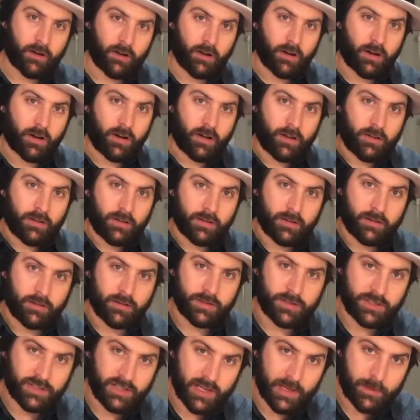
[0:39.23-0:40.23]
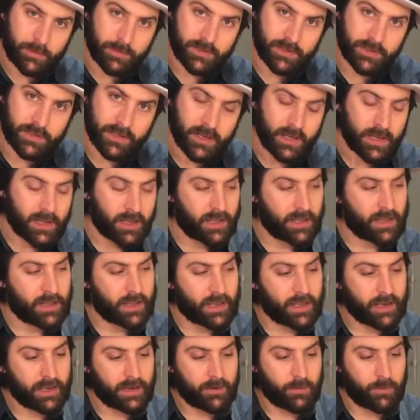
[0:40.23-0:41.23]
on ships,
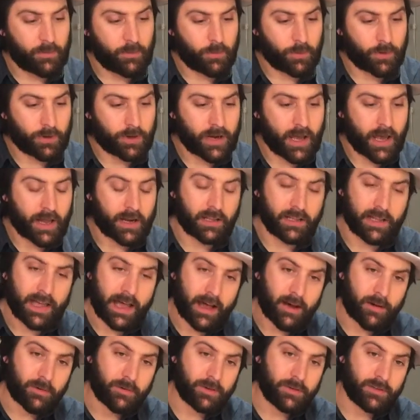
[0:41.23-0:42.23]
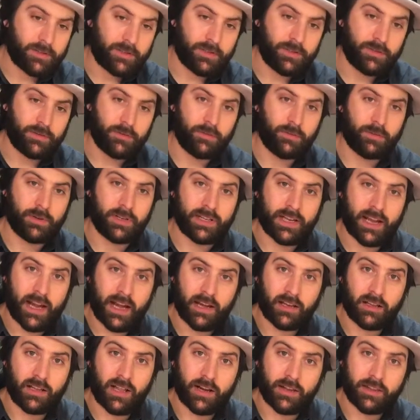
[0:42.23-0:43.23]
they were not allowed to
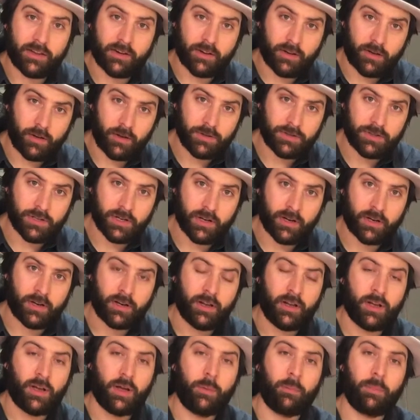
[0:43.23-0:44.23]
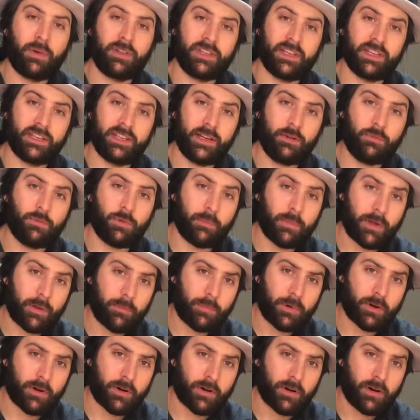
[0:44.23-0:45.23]
retain a lot of their culture, but they did
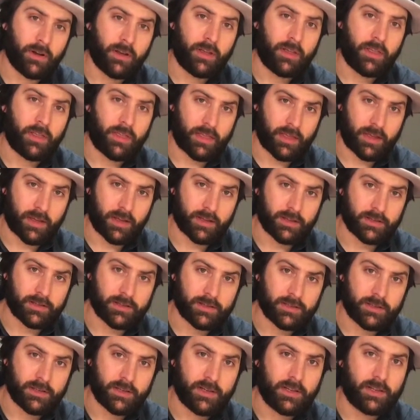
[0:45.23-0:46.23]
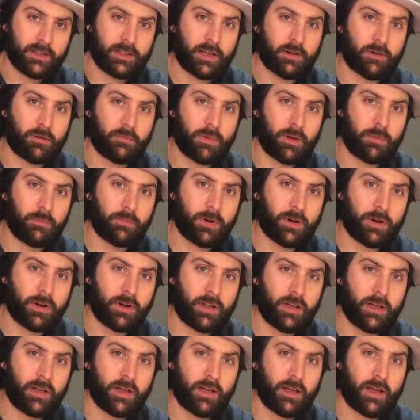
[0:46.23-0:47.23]
remember things. They remembered
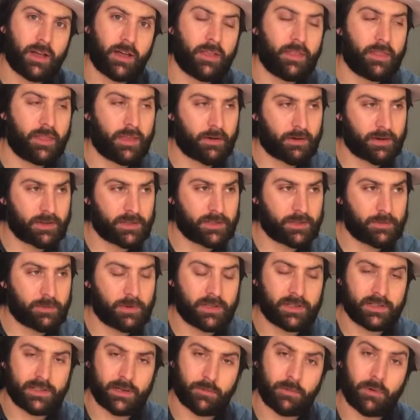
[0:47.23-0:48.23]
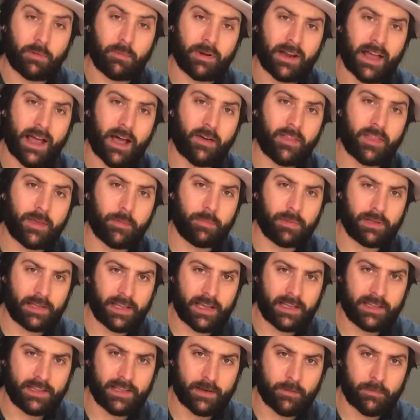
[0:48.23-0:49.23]
their instruments, they remembered how they
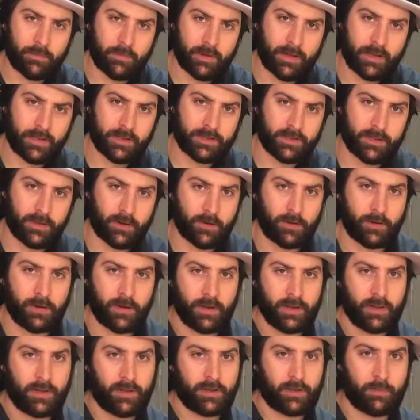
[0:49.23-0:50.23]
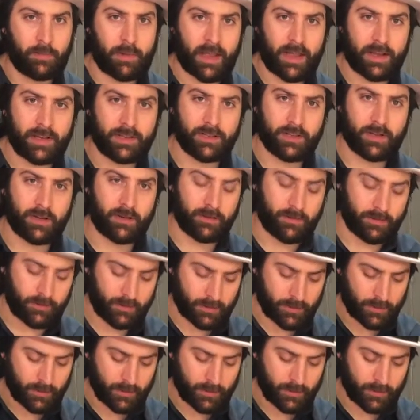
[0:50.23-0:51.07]
played them. And so the banjo